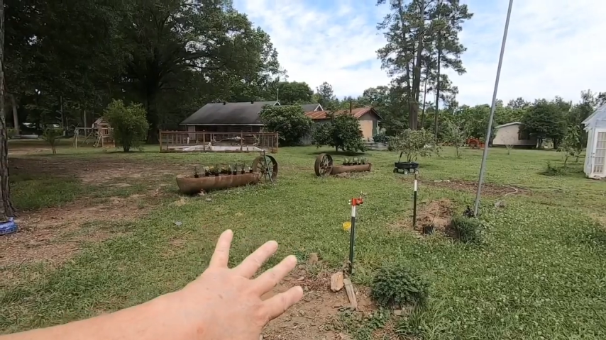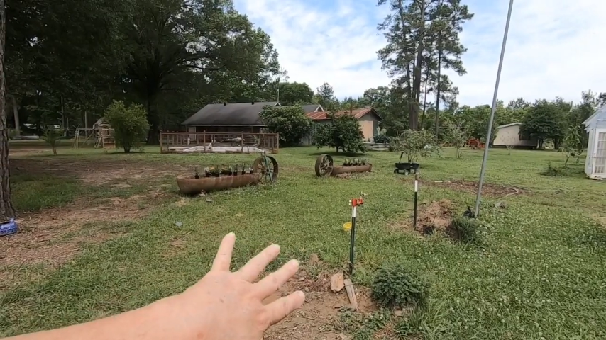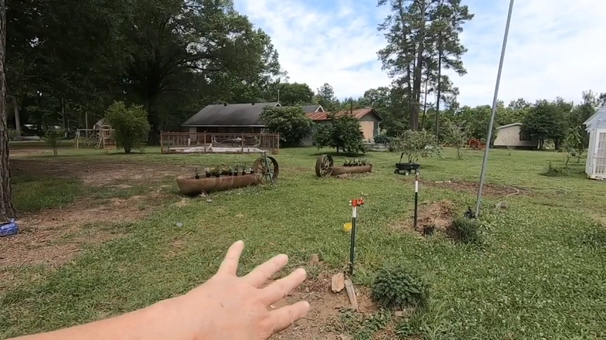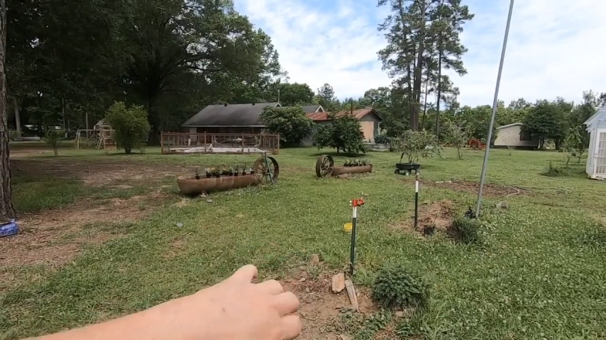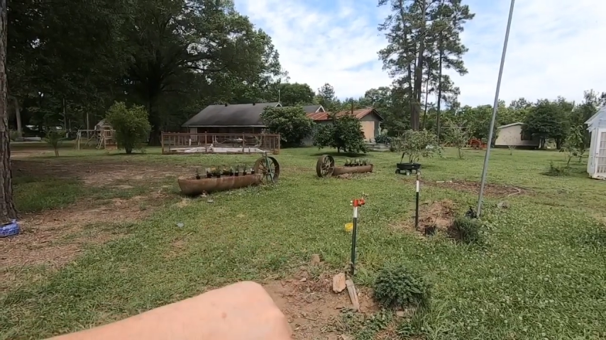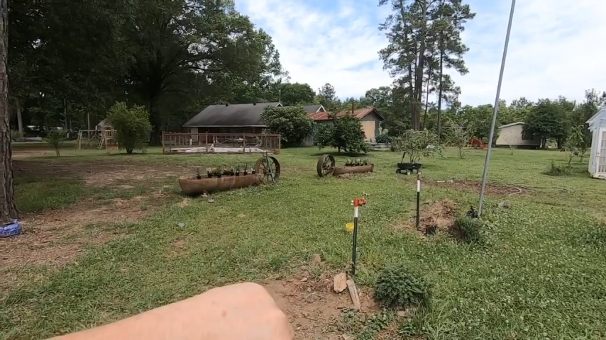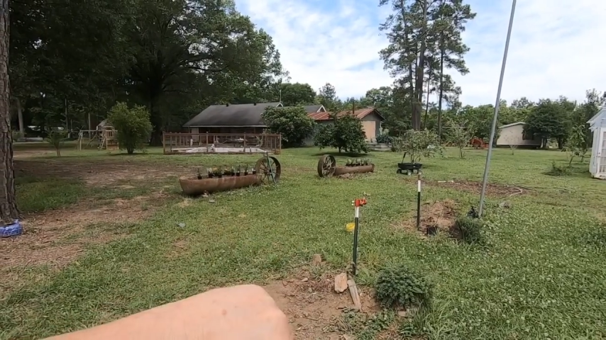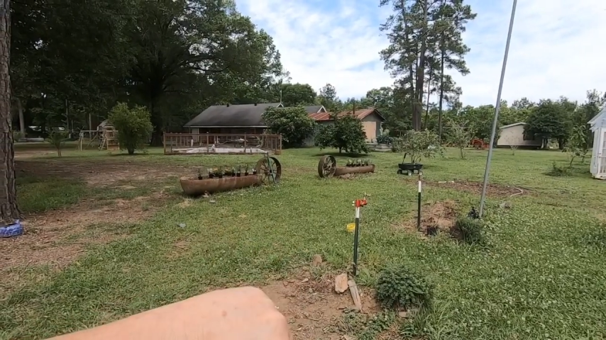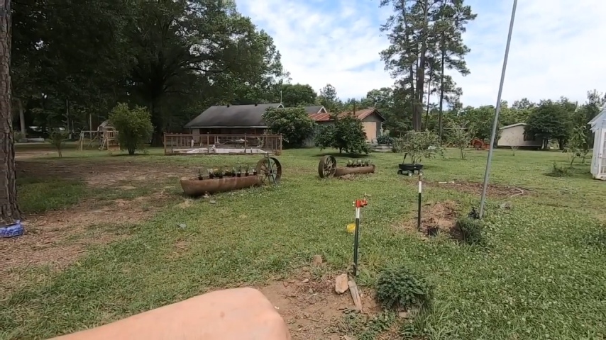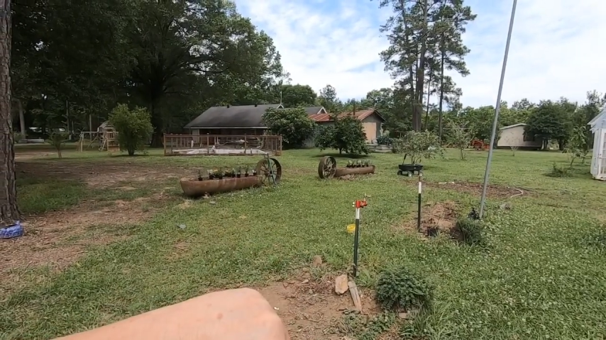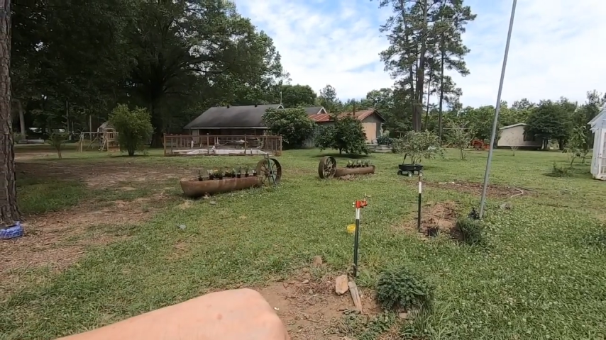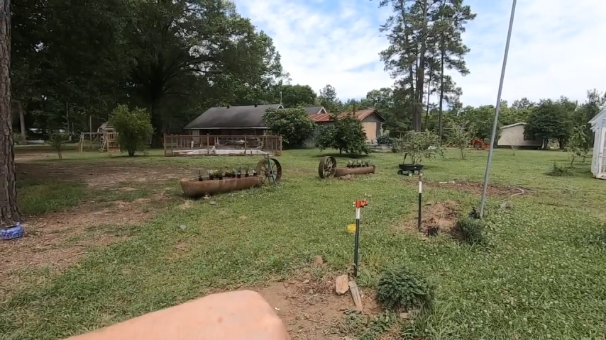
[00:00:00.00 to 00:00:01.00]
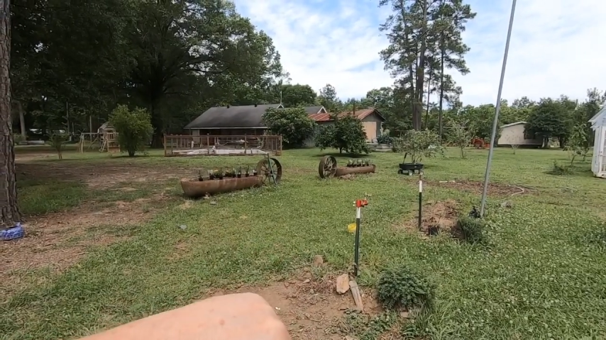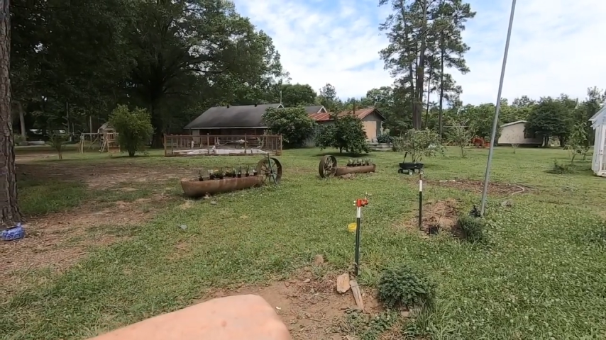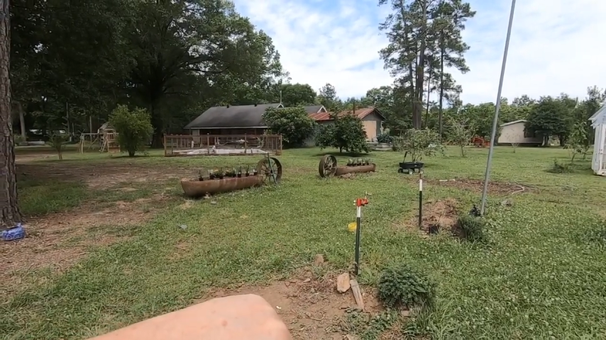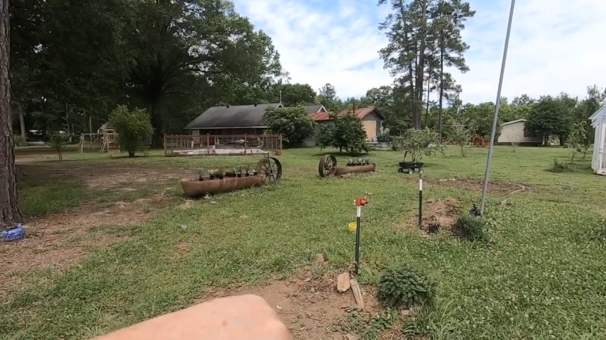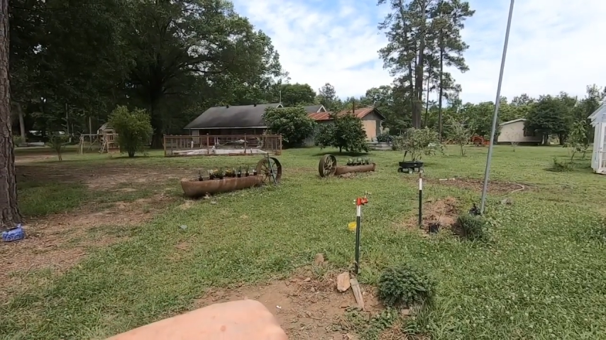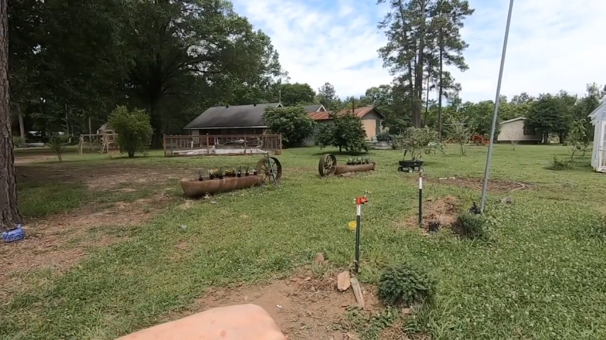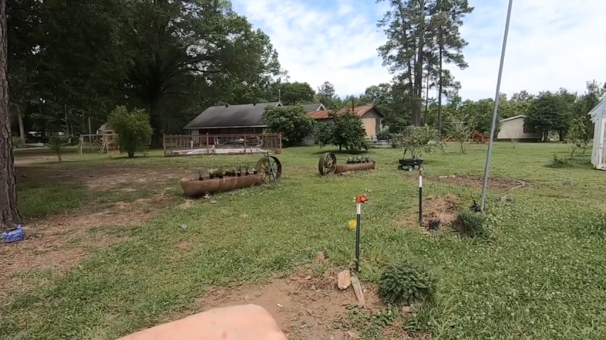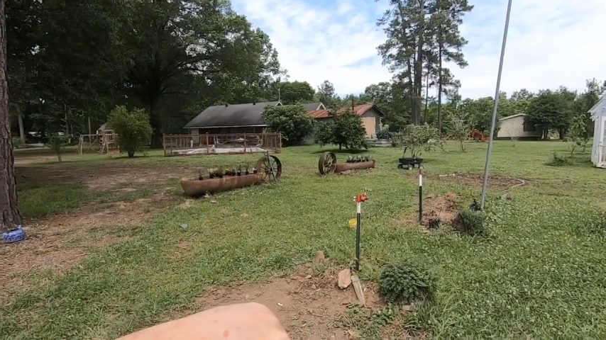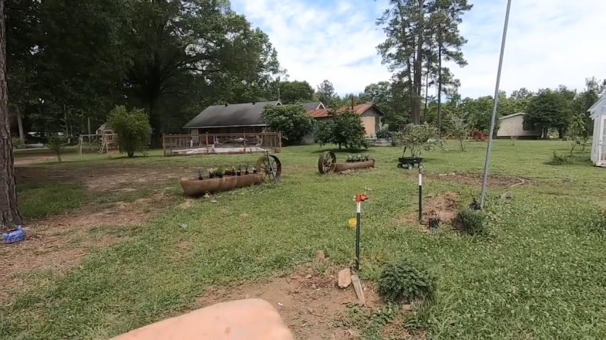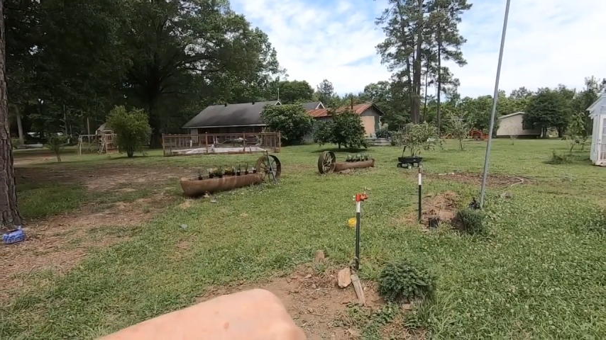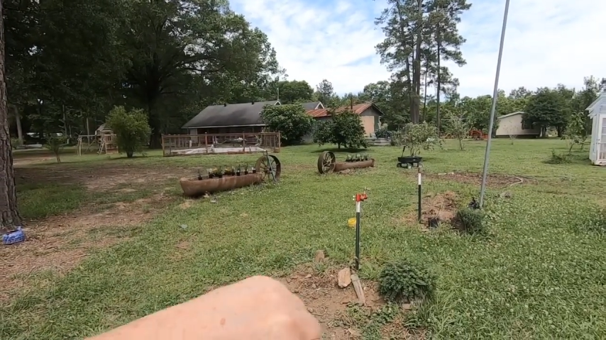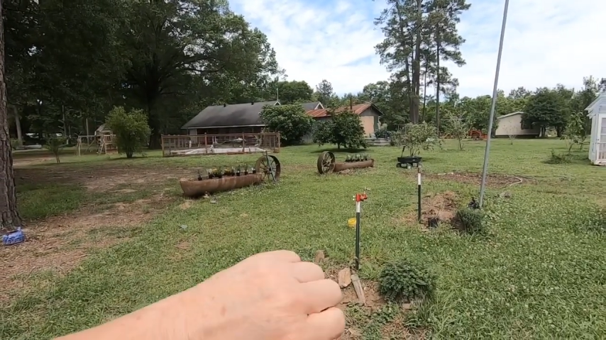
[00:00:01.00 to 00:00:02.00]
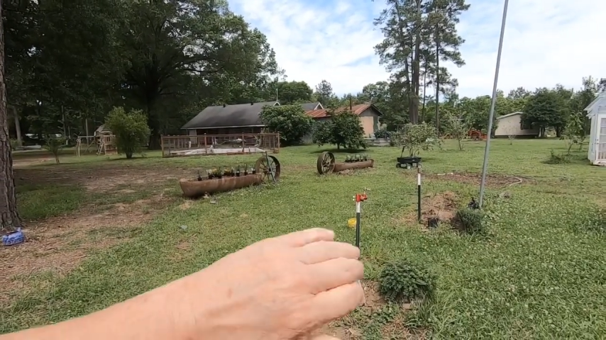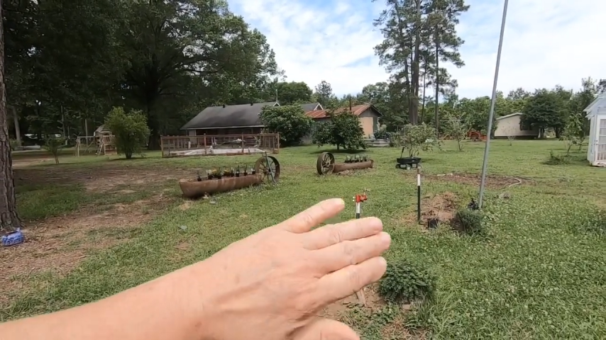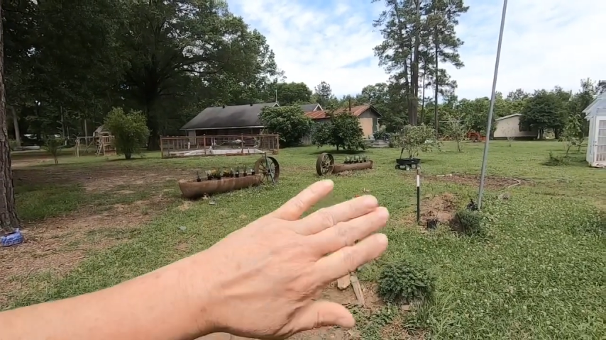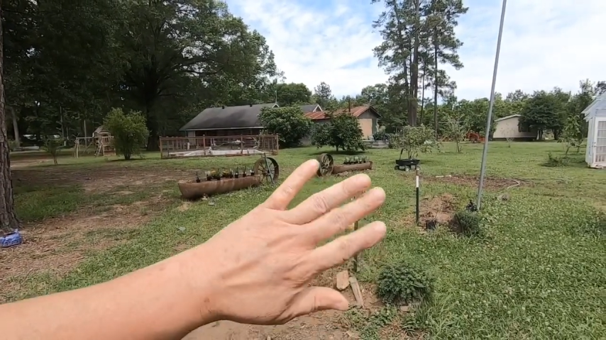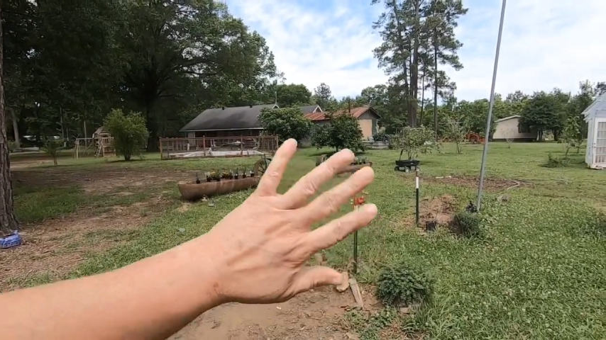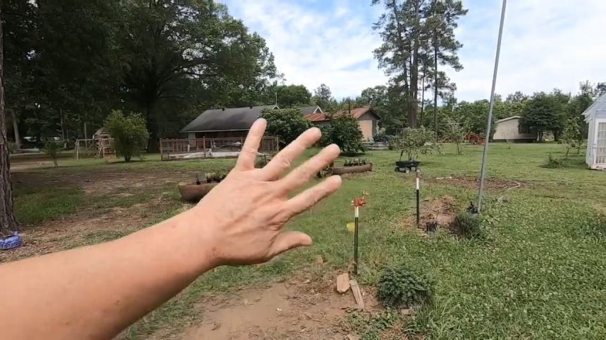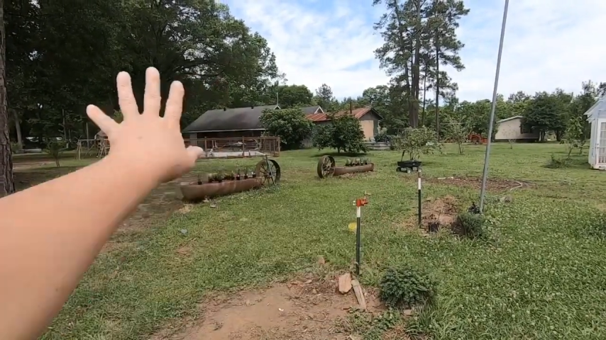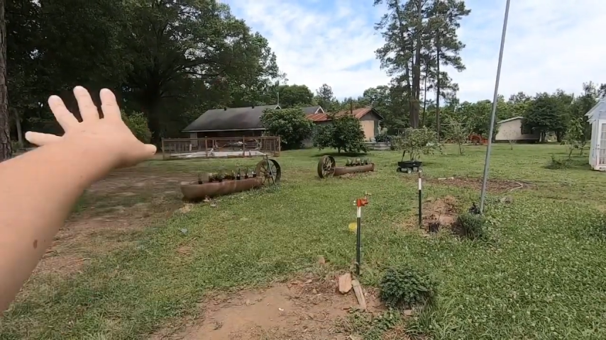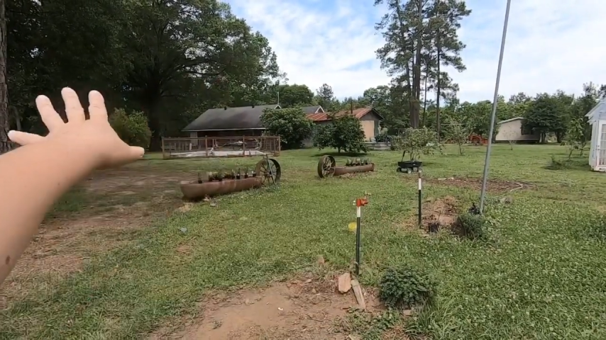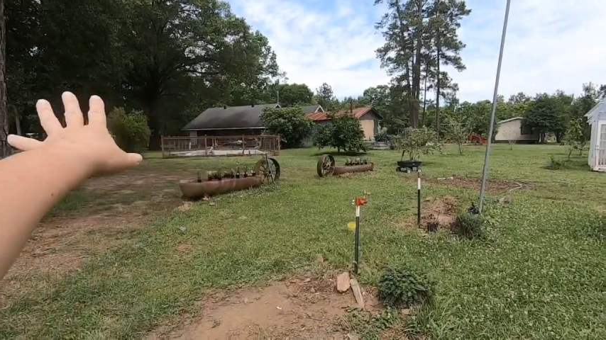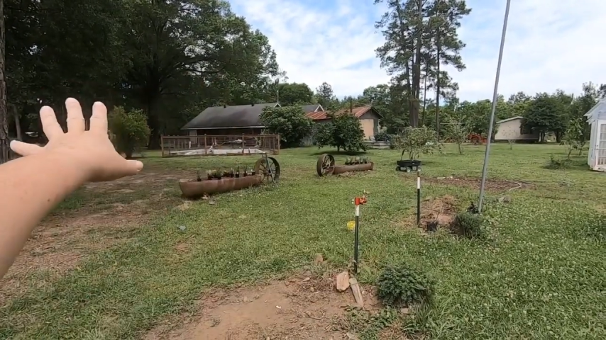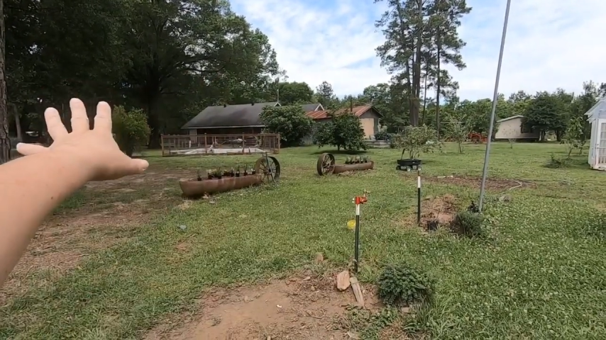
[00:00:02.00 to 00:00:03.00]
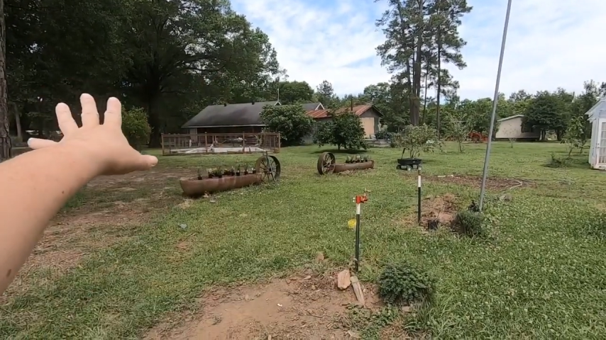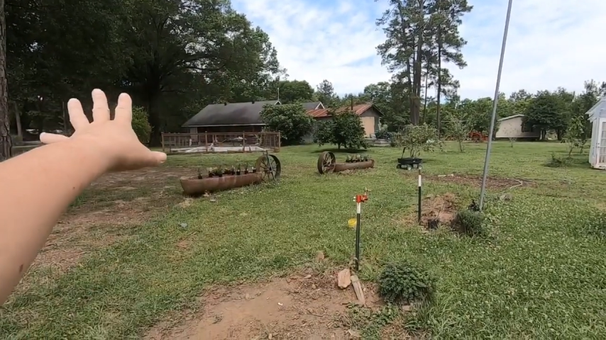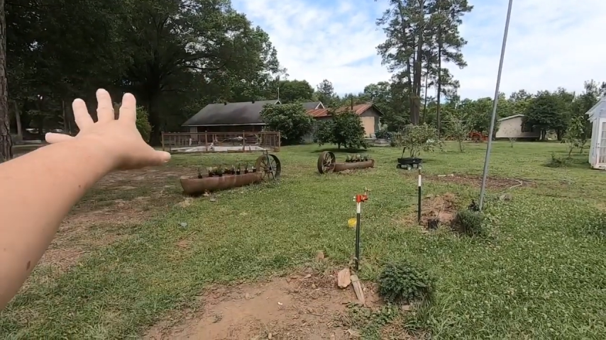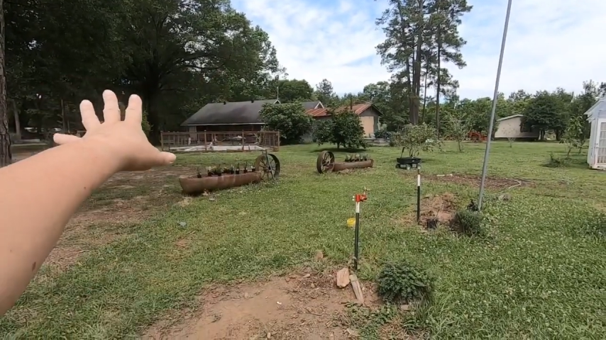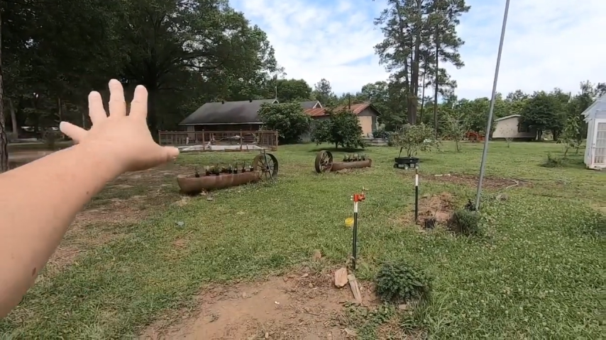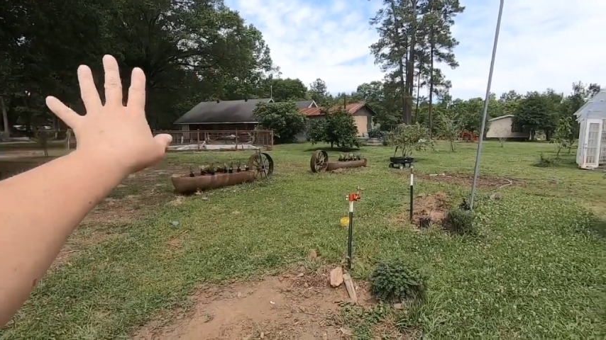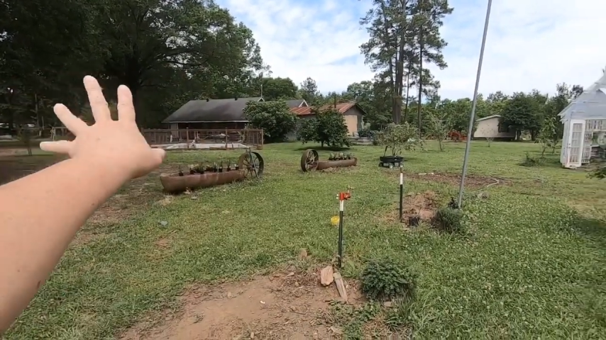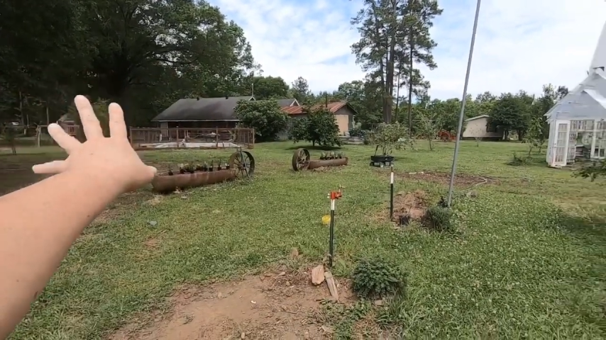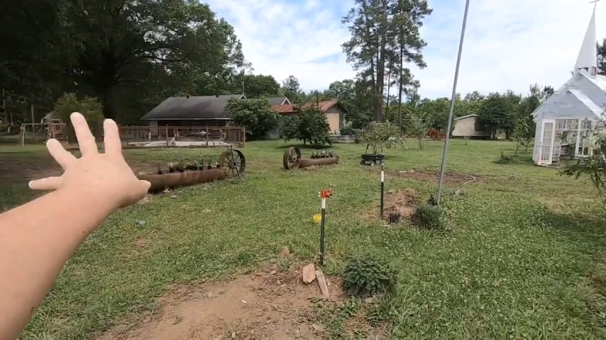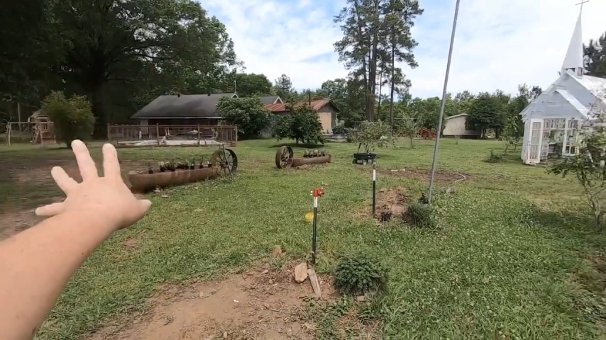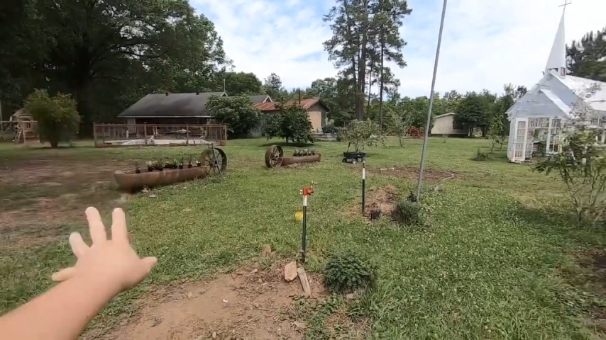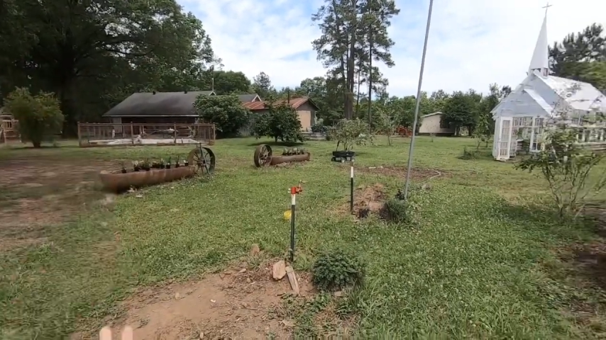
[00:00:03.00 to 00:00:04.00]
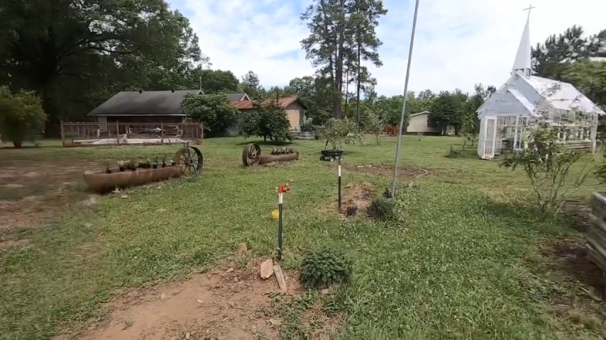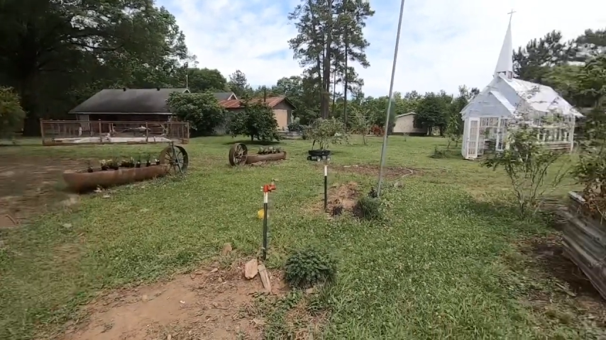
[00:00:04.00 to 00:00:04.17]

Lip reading: No face is visible, so there are no lips to read.